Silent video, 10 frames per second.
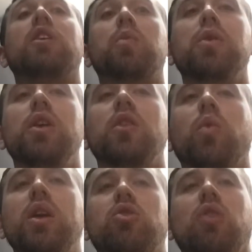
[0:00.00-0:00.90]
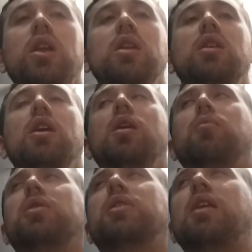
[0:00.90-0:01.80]
experienced weight training,
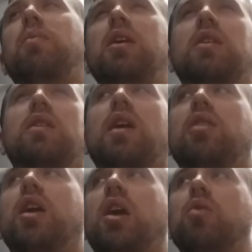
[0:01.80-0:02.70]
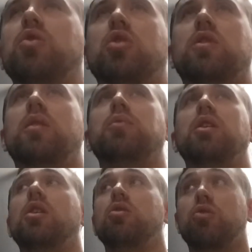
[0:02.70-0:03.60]
but that makes it sound like it was just
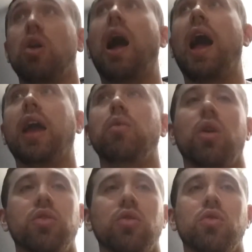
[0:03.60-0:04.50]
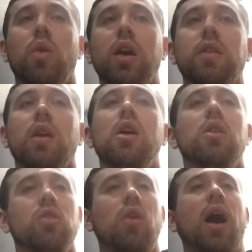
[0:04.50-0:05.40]
something that you tried once or twice.
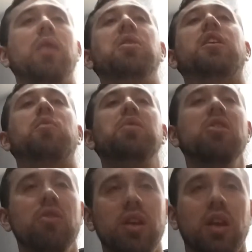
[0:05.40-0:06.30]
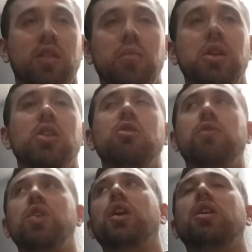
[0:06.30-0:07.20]
So I'm experienced, meaning
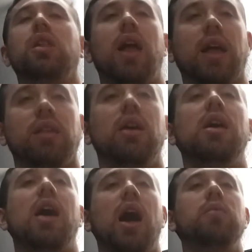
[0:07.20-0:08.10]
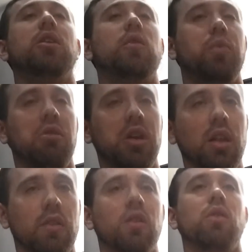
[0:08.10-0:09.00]
you've done it a lot. I'm
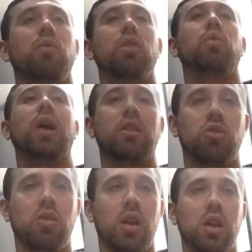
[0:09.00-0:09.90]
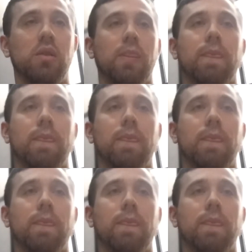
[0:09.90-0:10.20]
experienced with weight training.